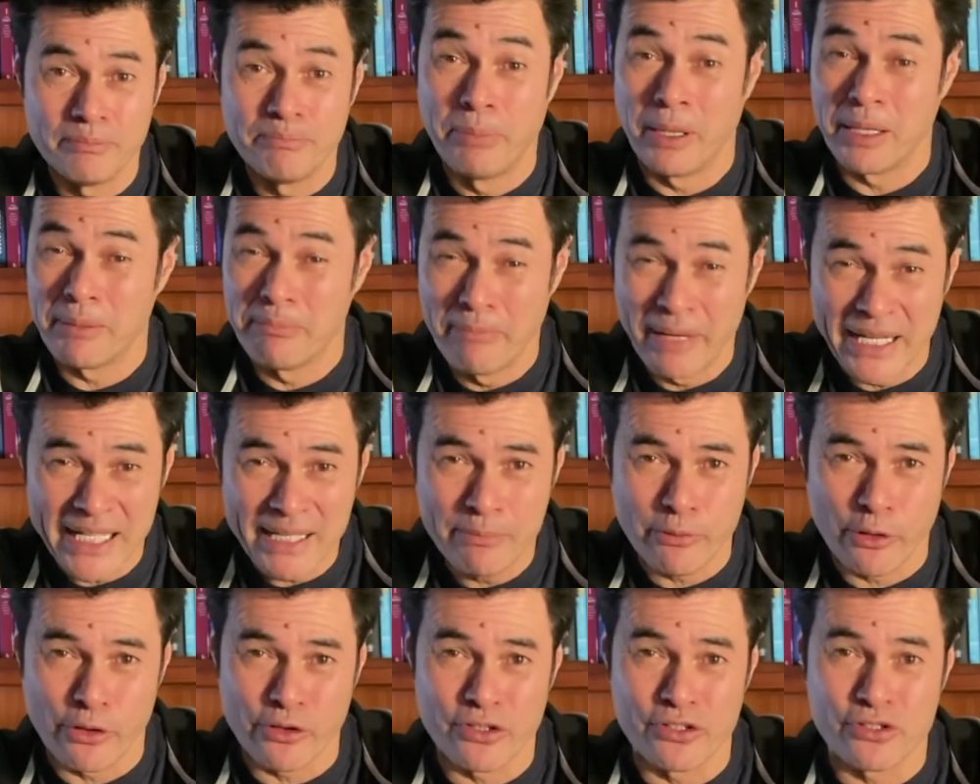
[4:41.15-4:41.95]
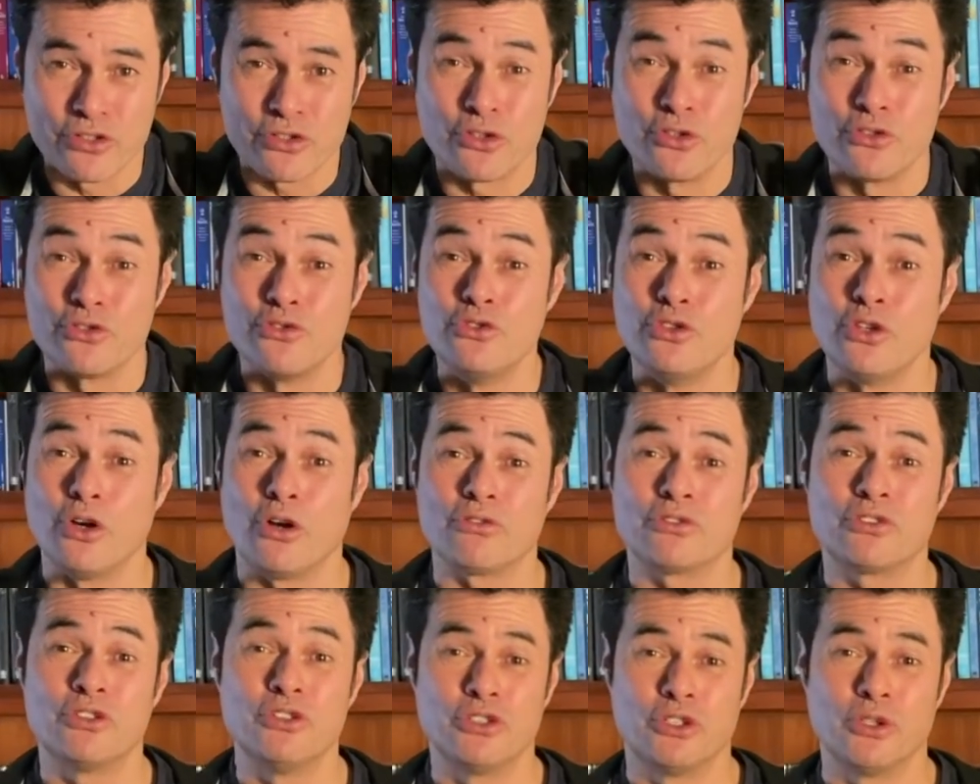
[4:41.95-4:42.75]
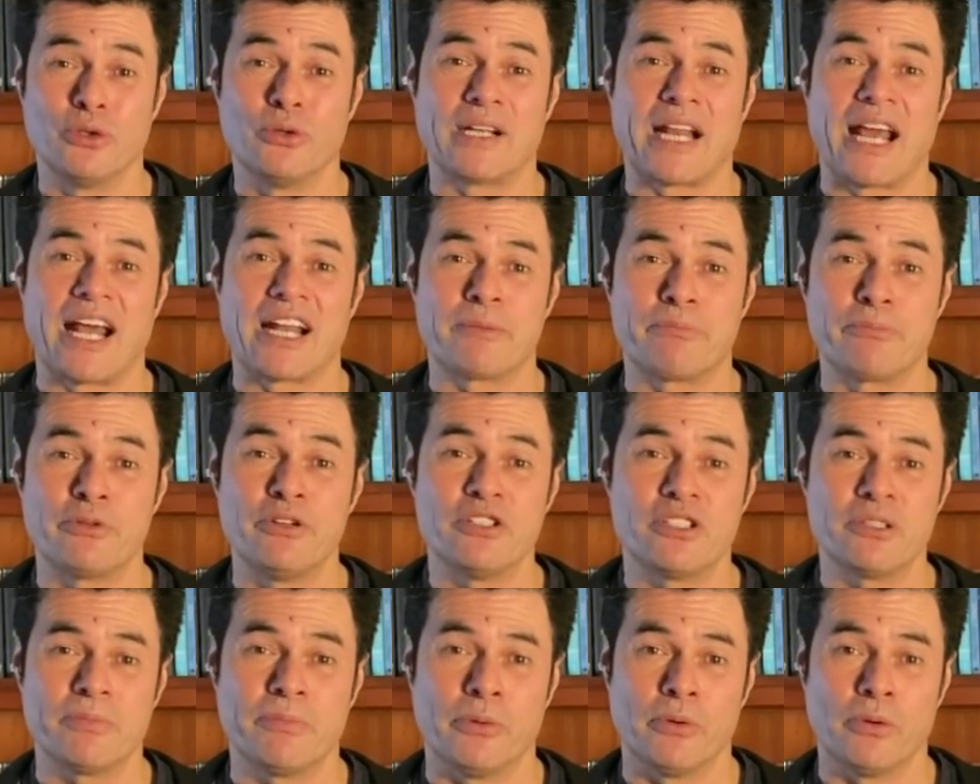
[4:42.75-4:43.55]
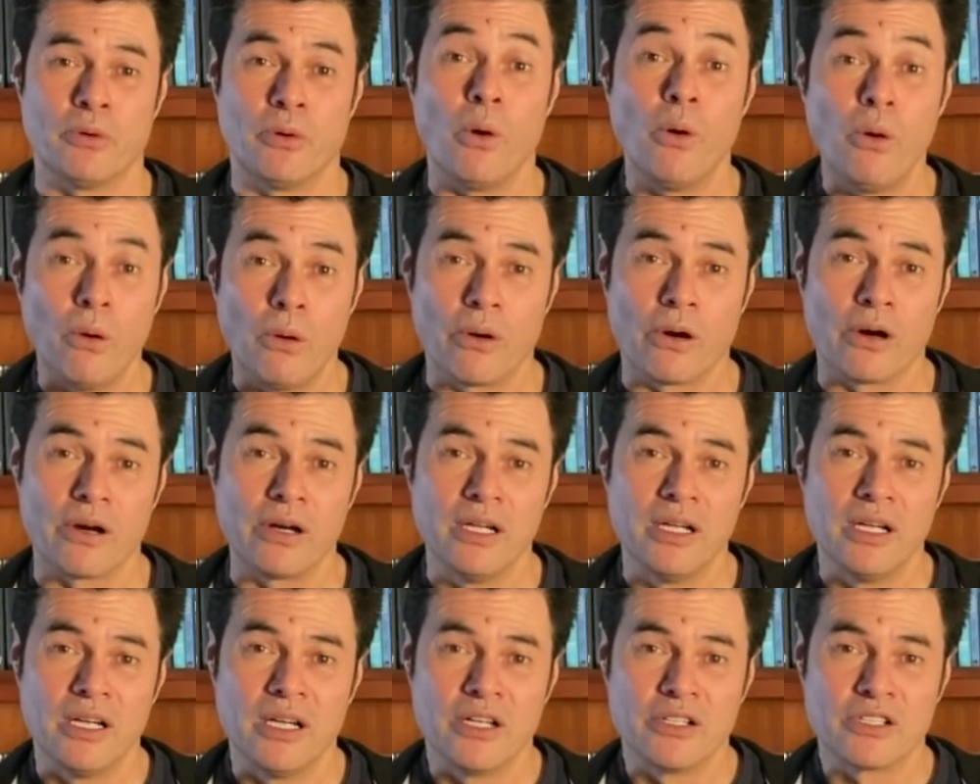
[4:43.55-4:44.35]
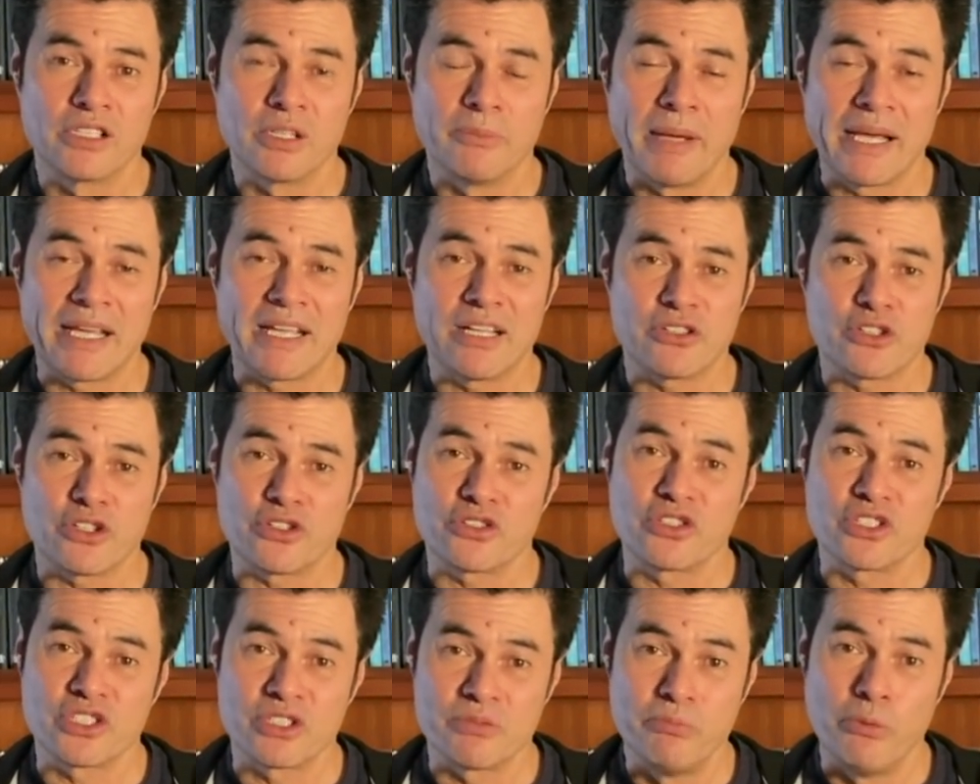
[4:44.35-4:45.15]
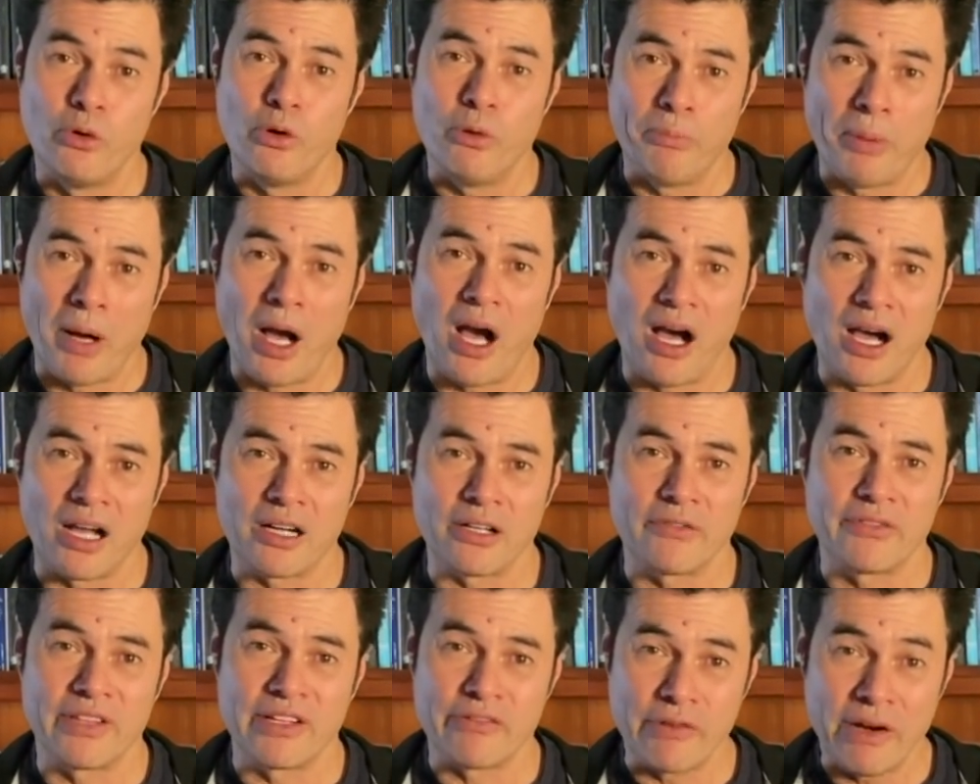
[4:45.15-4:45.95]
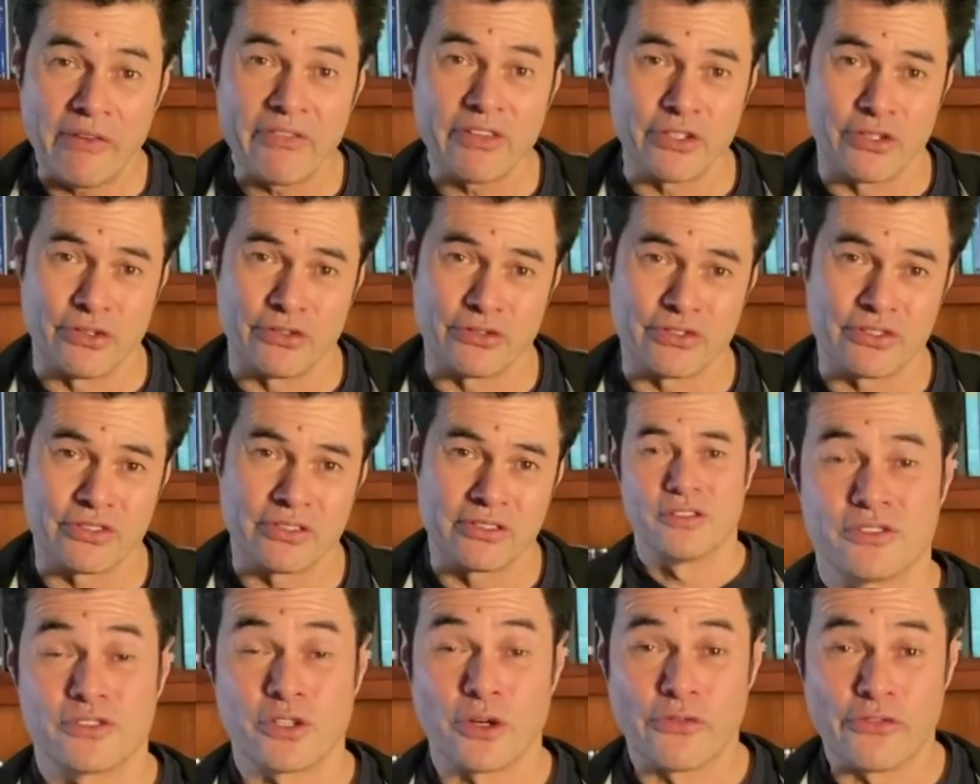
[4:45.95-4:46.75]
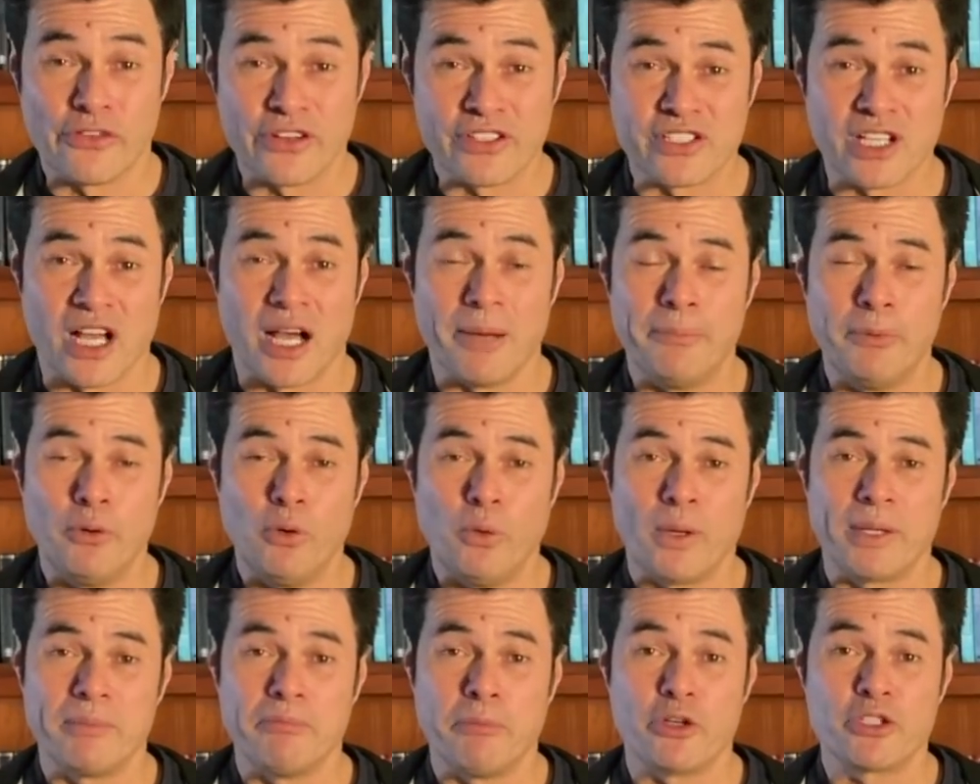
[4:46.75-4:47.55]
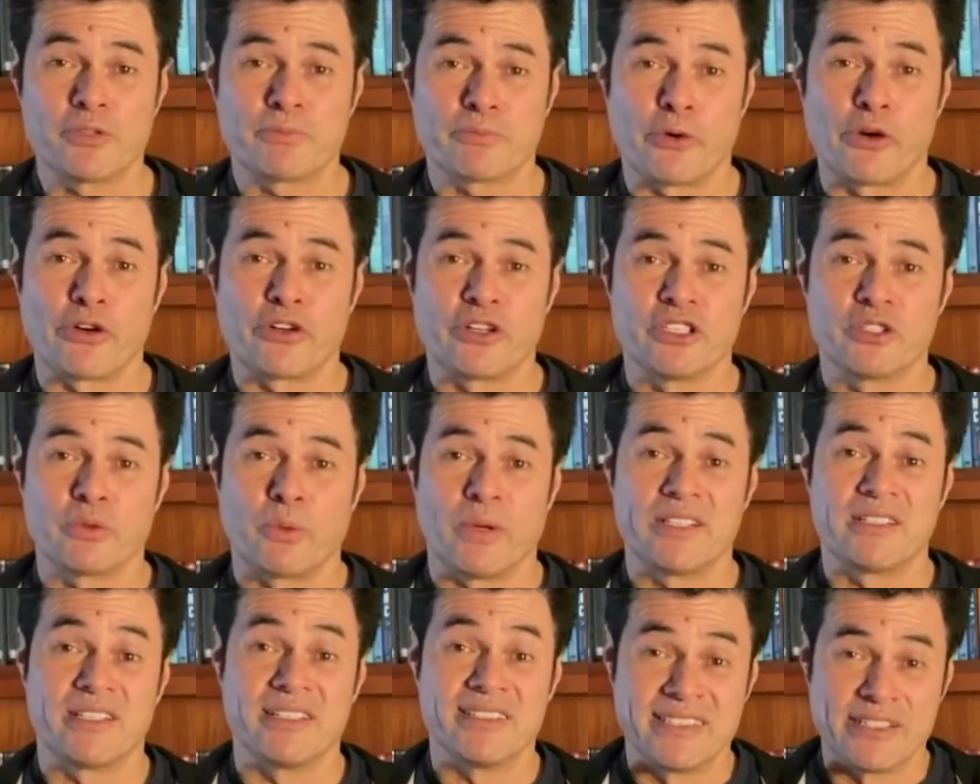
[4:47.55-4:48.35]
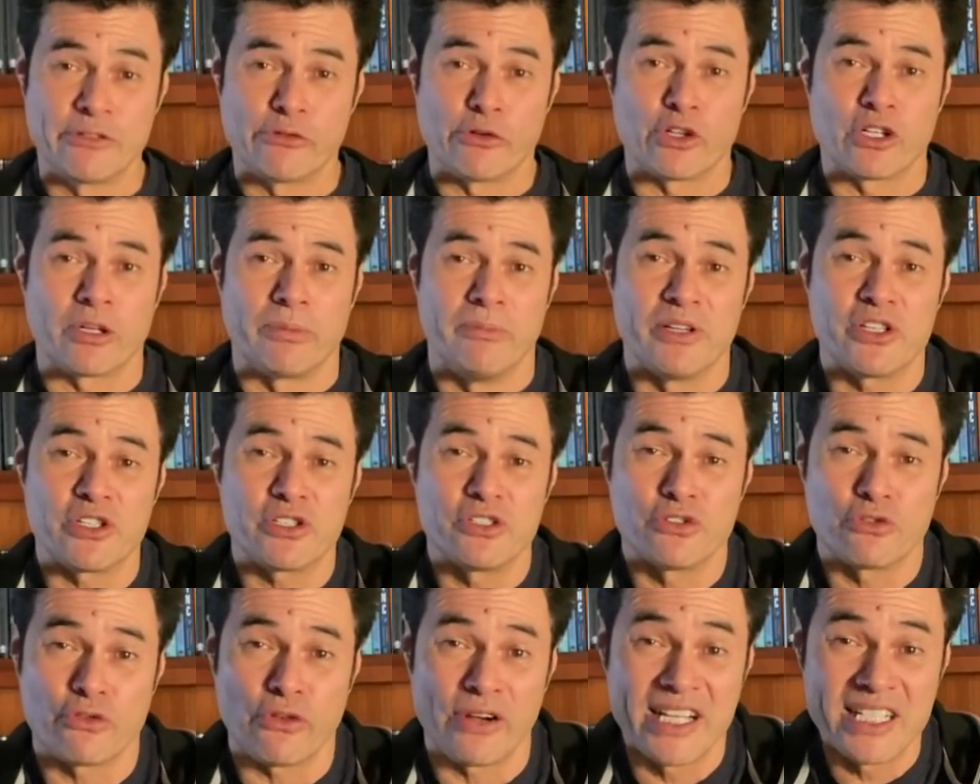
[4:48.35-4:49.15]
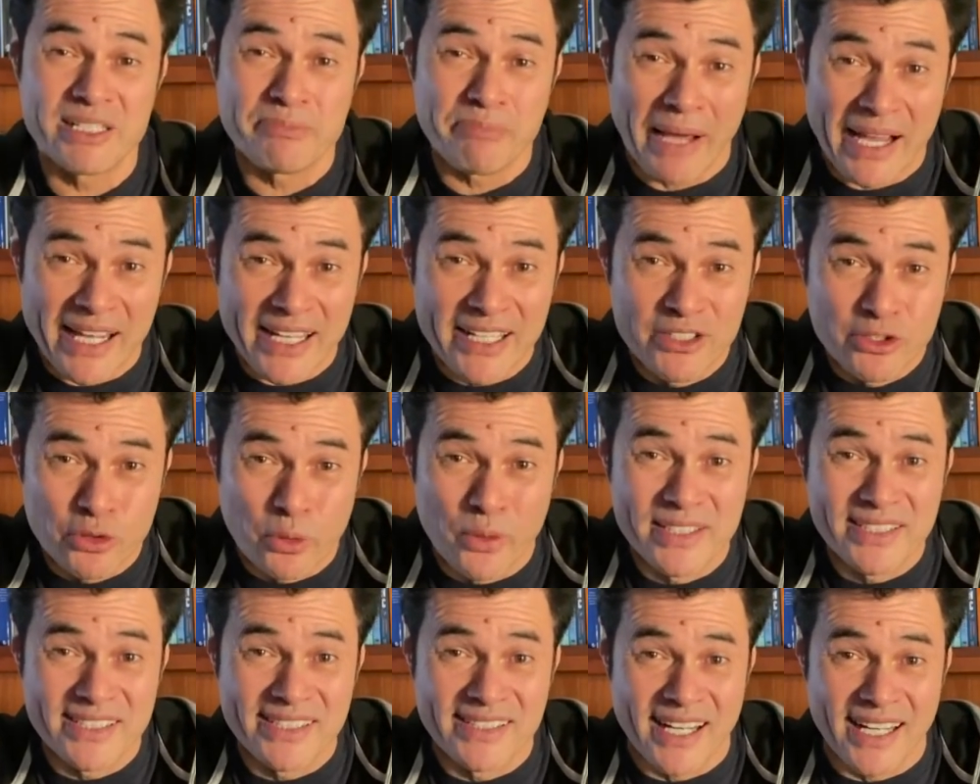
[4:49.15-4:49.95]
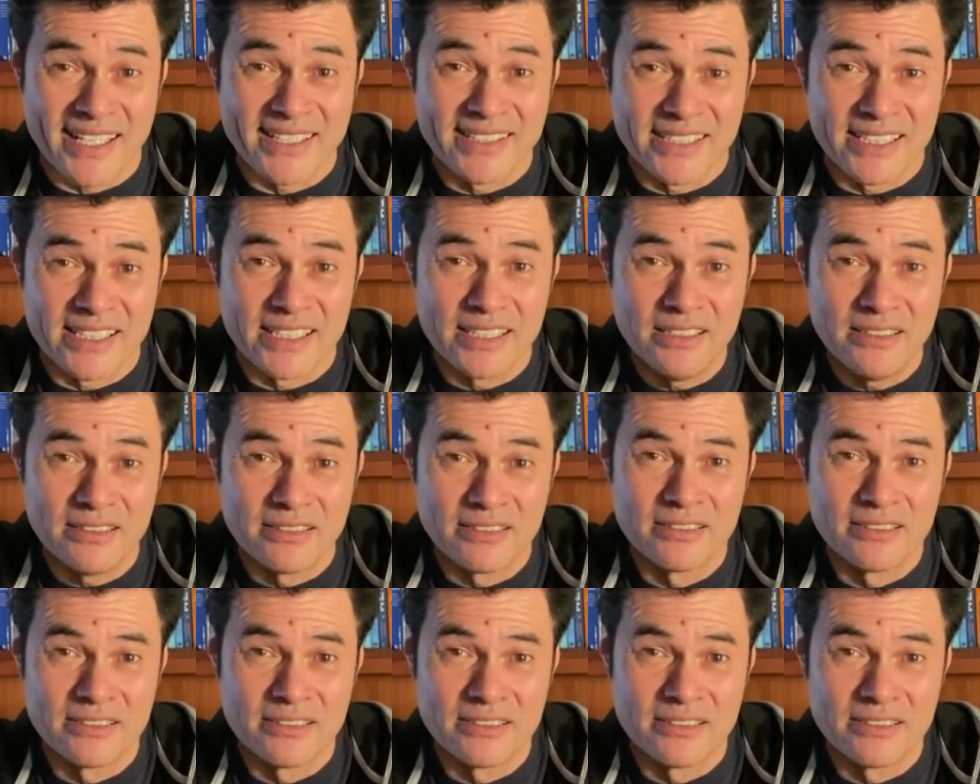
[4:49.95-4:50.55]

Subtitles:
But many brokers choose not to do it out of principle, or to make it just a small part of their revenues. So for example, when most brokers went to zero commission trades back in 2019,